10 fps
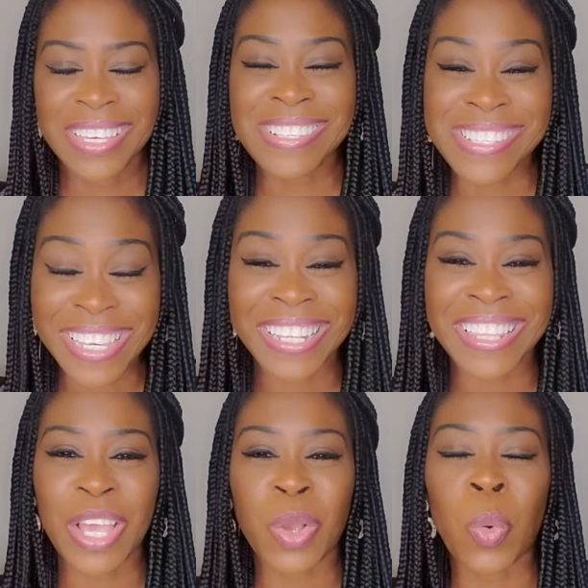He's
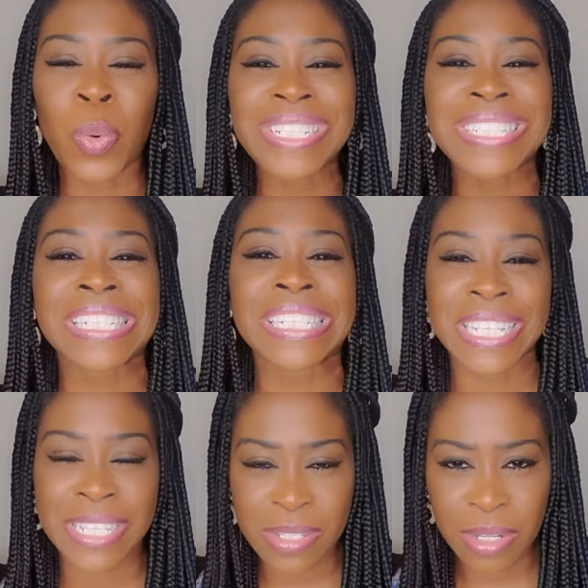saying that quitting
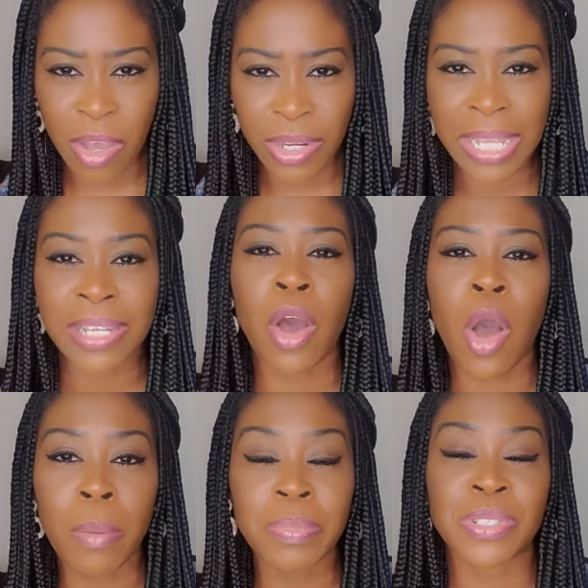is not an
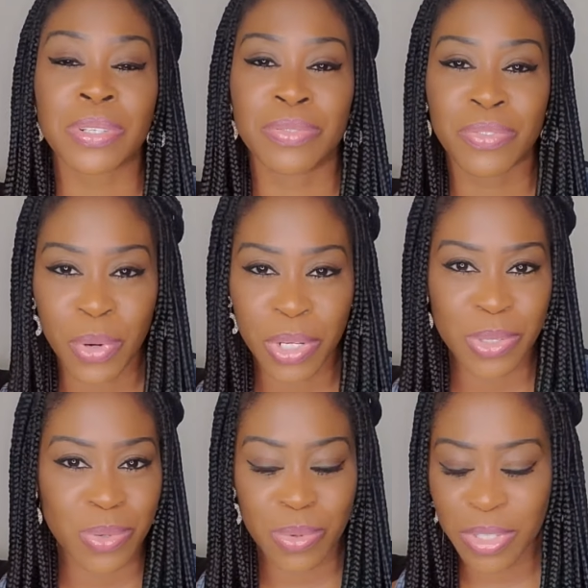option for
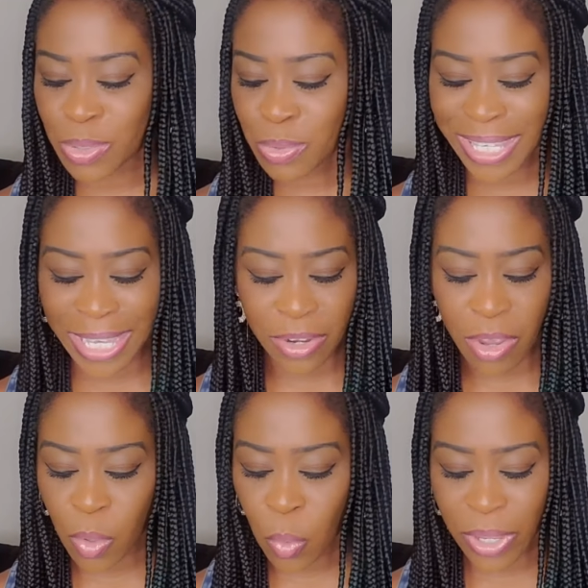you. You
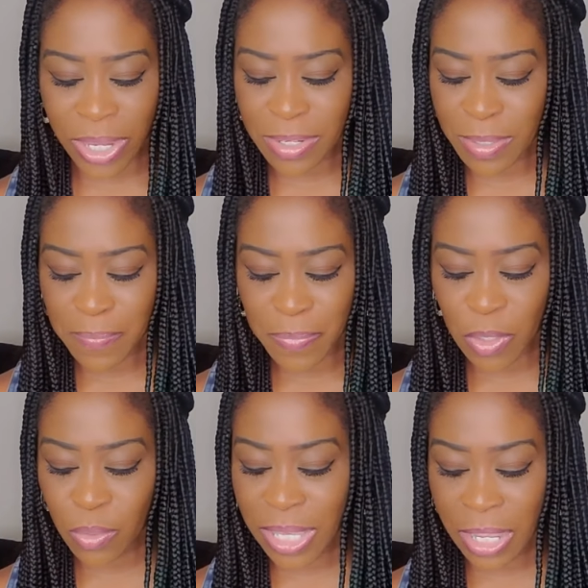cannot quit.
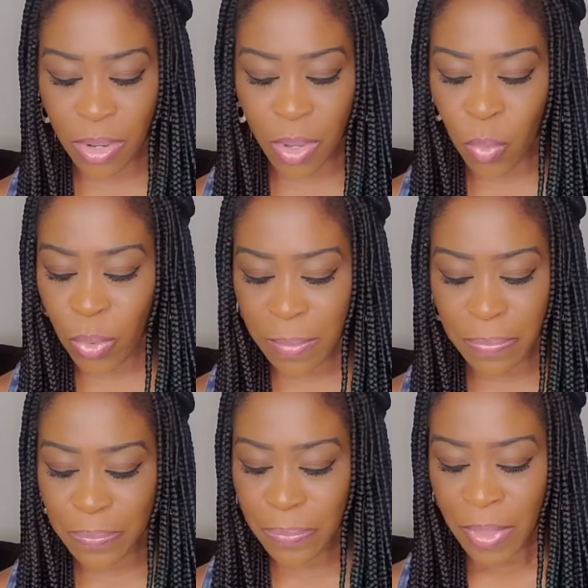You cannot quit.
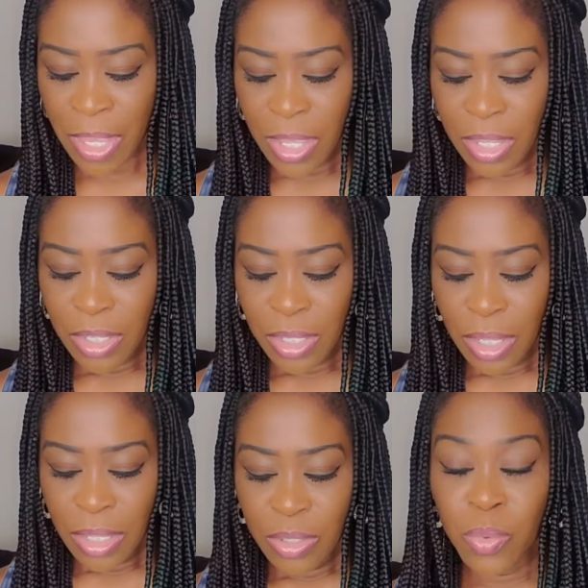
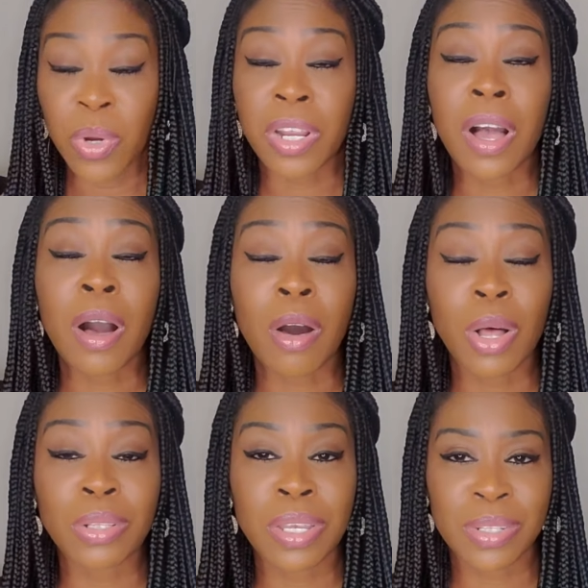You are
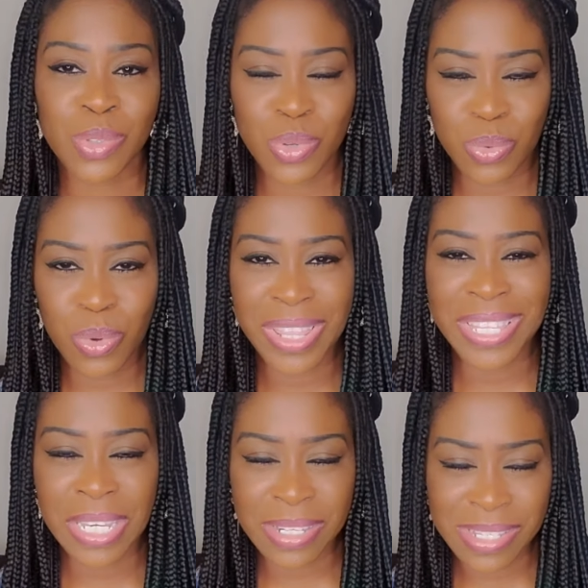called to
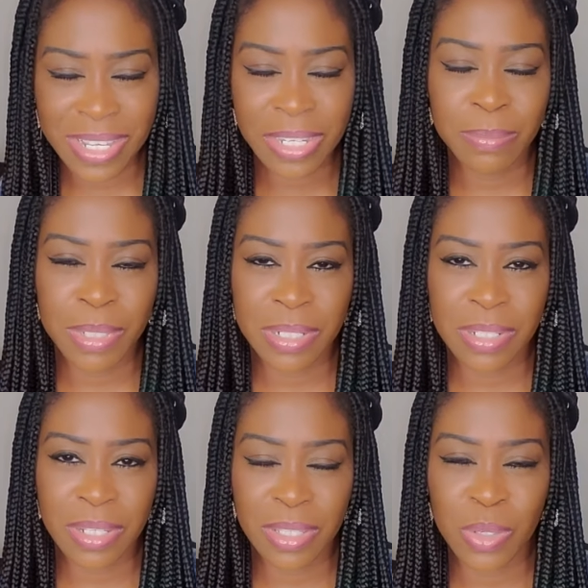the assignment.
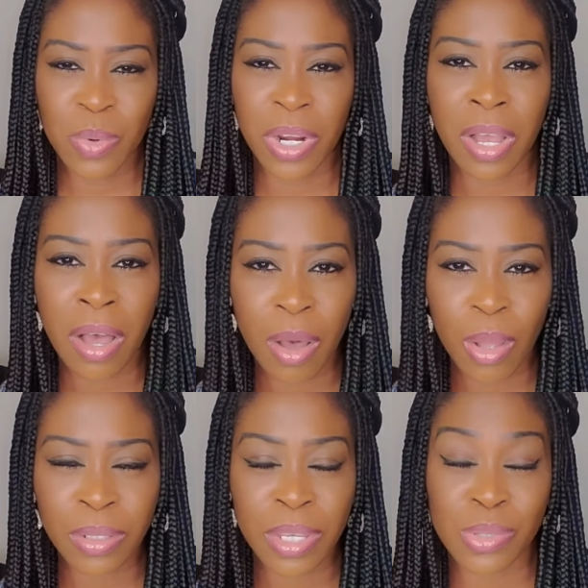You are
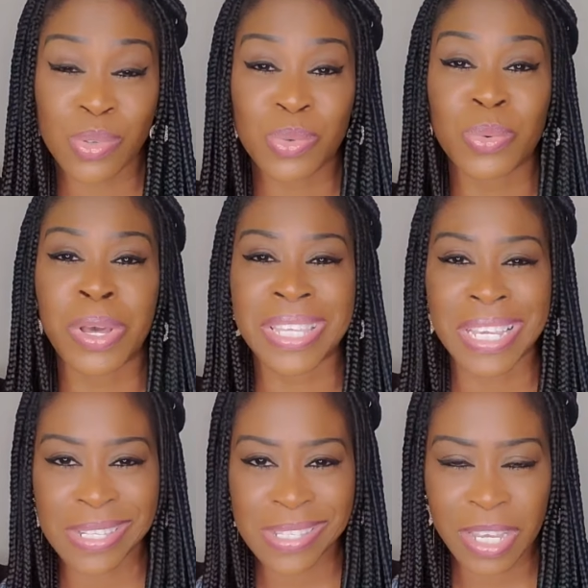called to
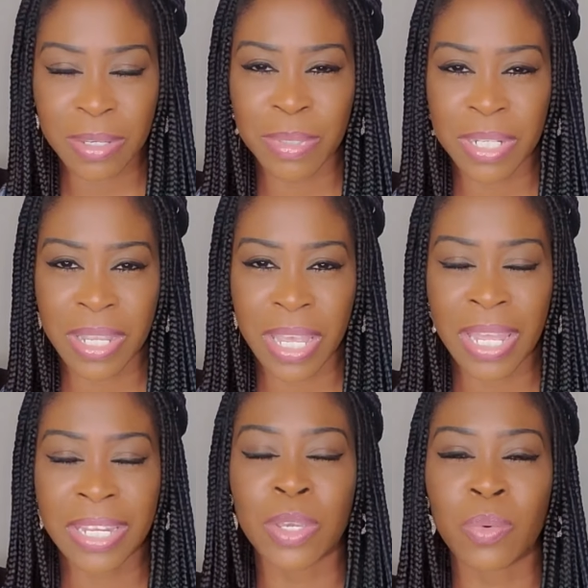the assignment,
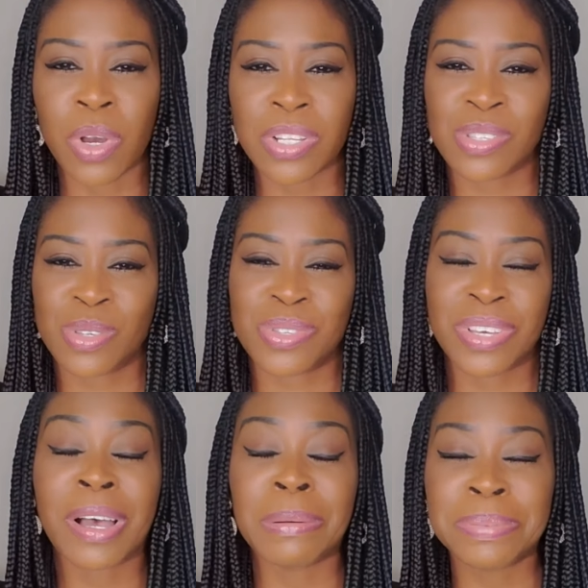and he wants you
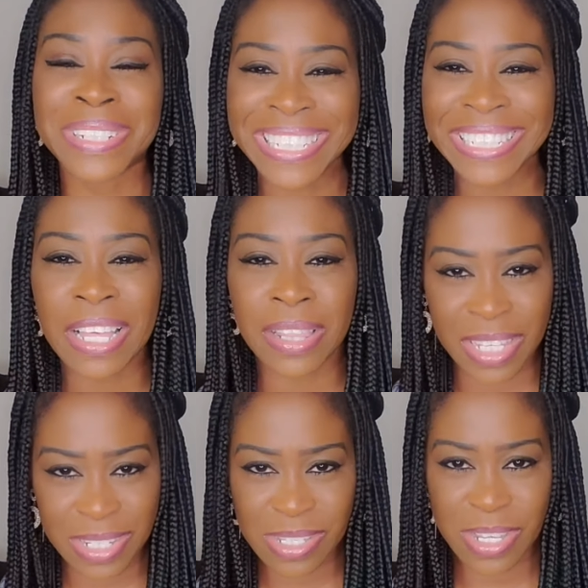to complete
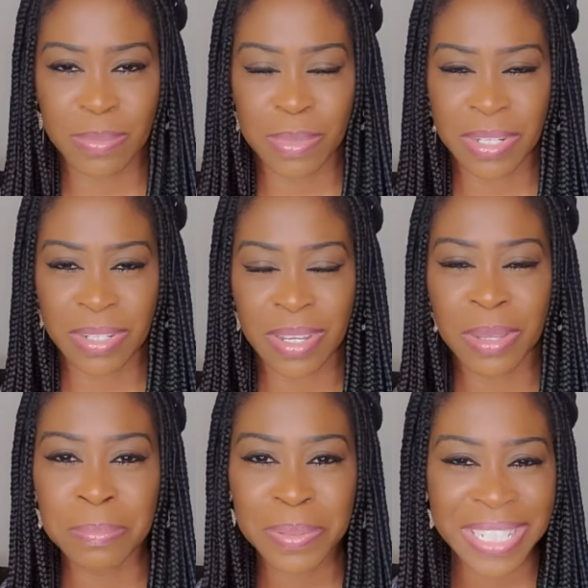the assignment.
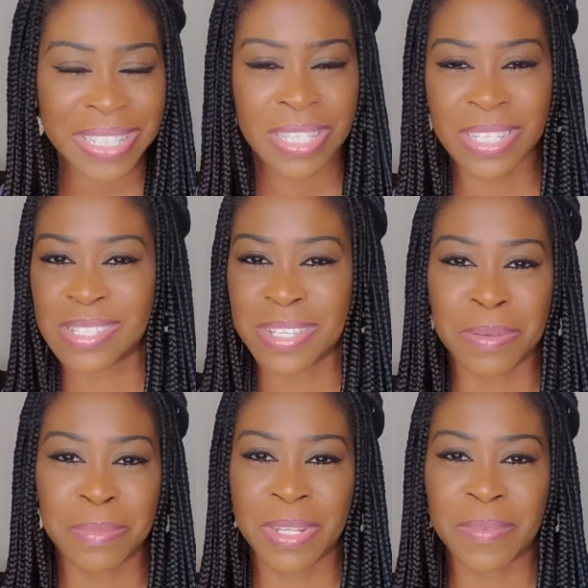Complete the
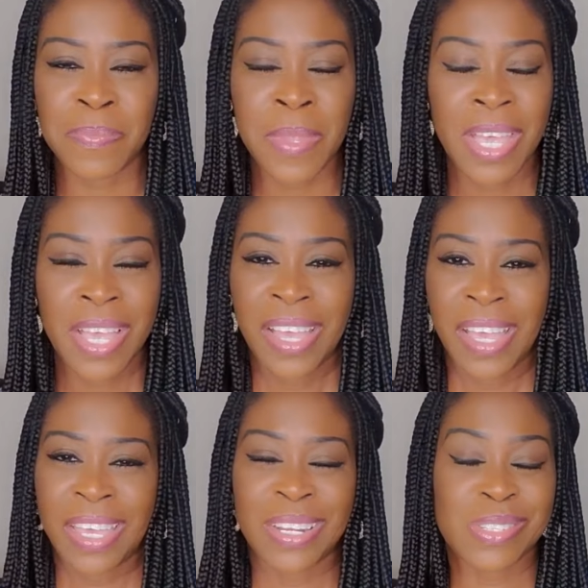assignment.
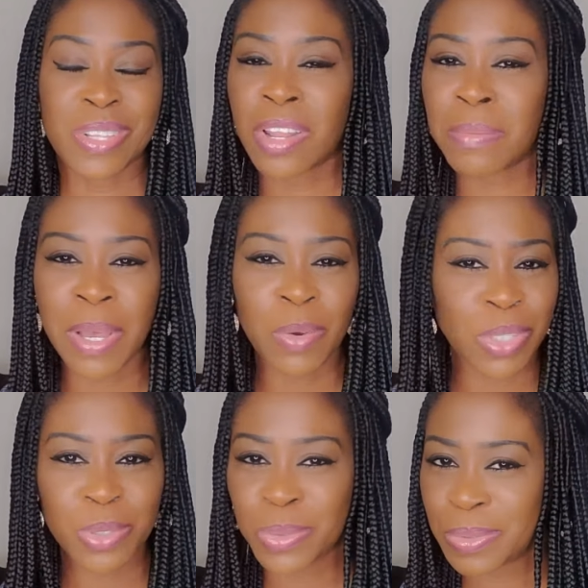It is not
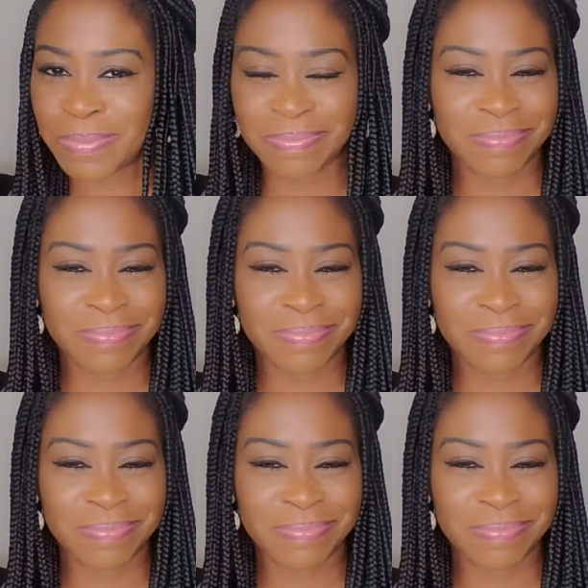about you.